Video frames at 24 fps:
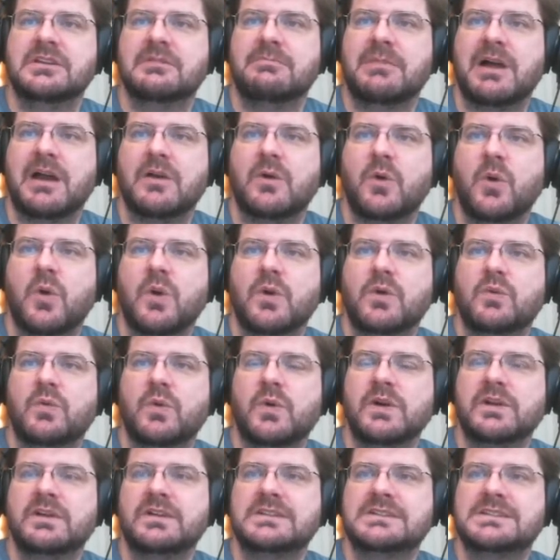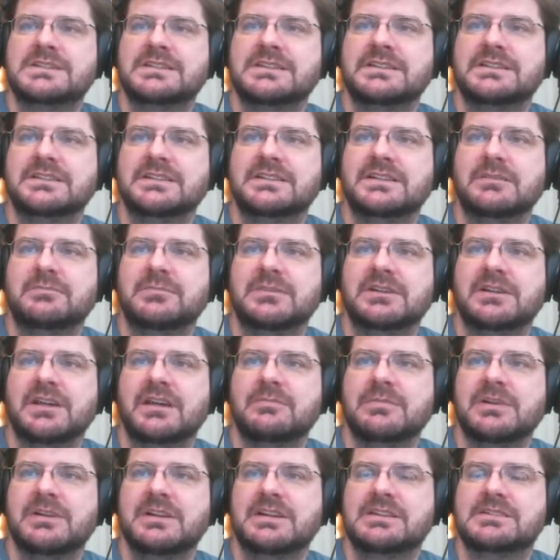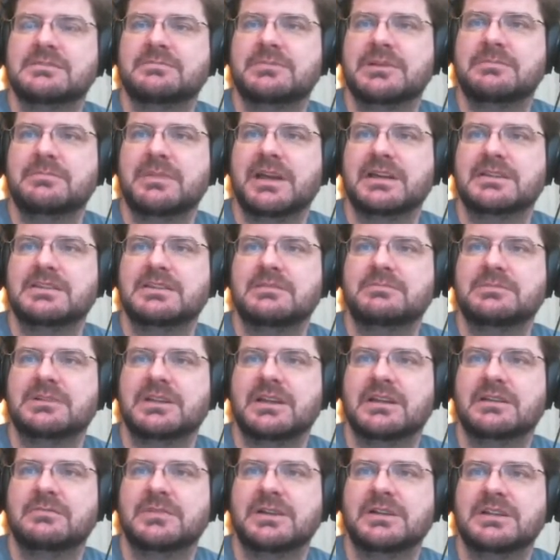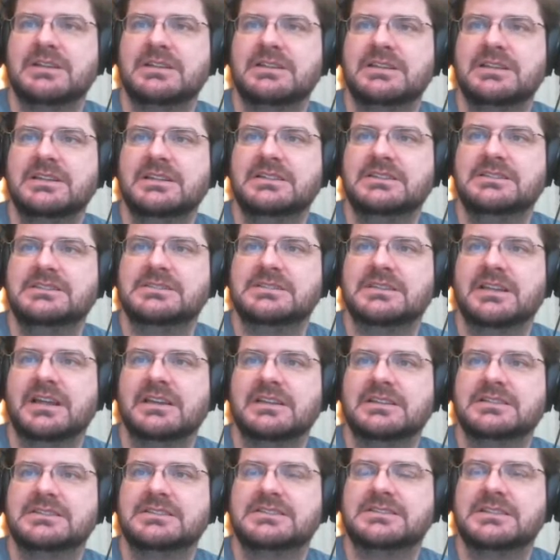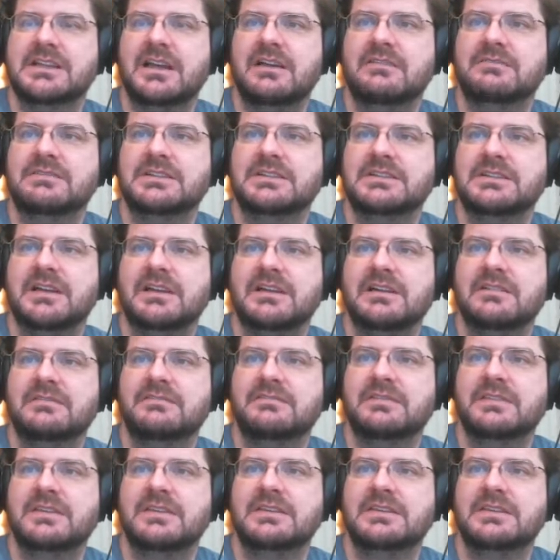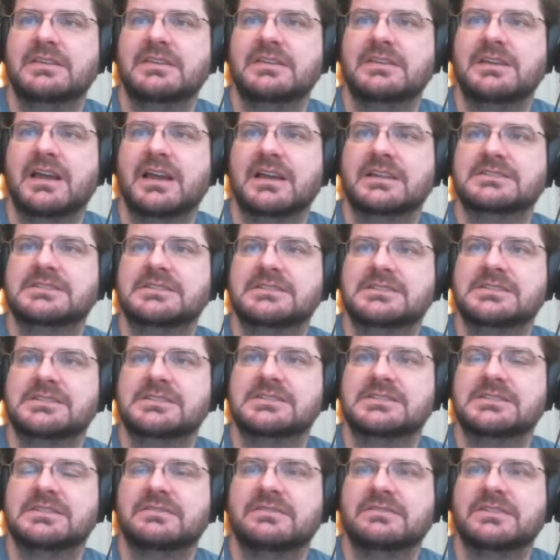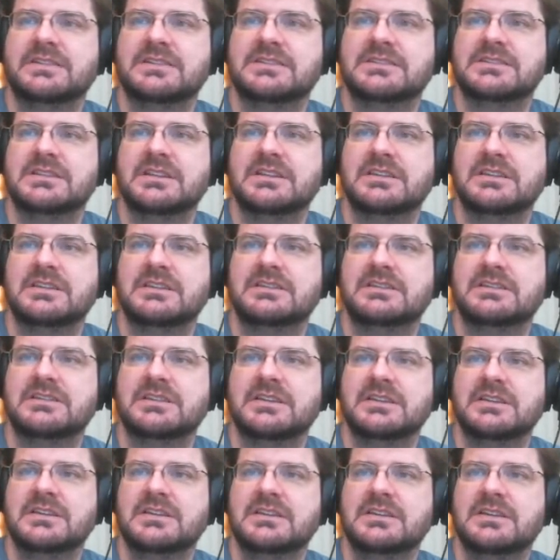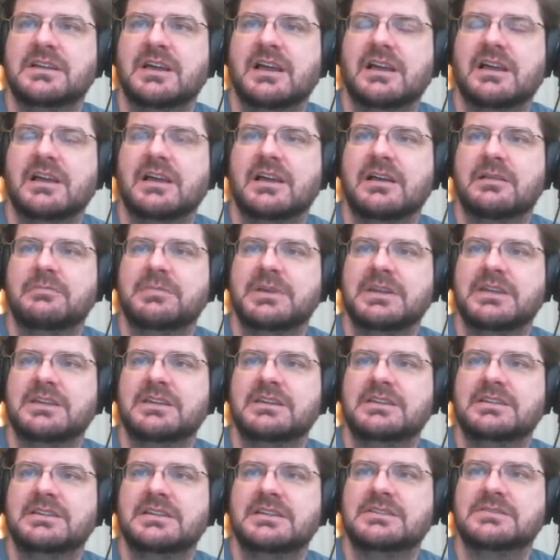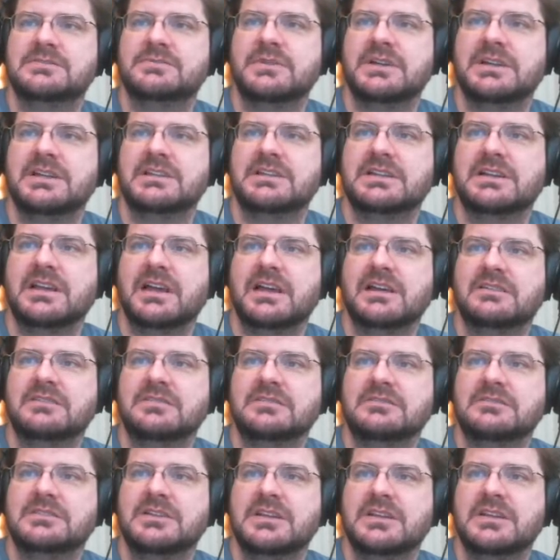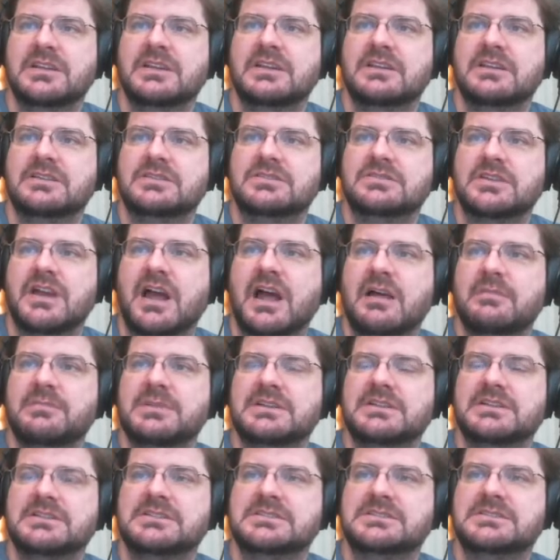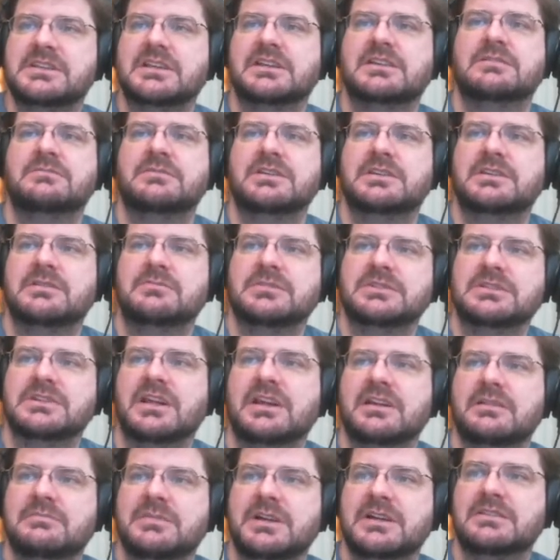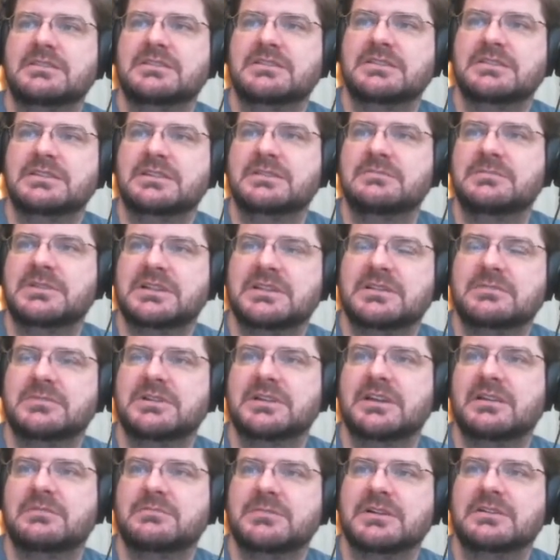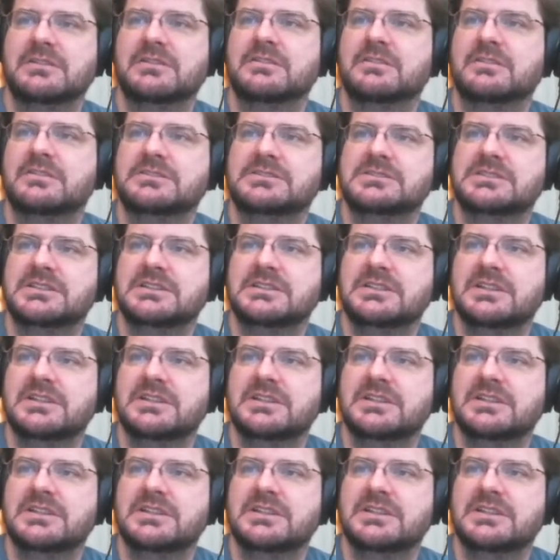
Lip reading: My Horde Warrior still in Emerald Nightmare. He hasn't been back to Emerald Nightmare. He needs like 7 of the essences to finish and then begin his way in the Nighthold. The Shaman is done with Emerald Nightmare. Took him in Emerald Nightmare on Thursday.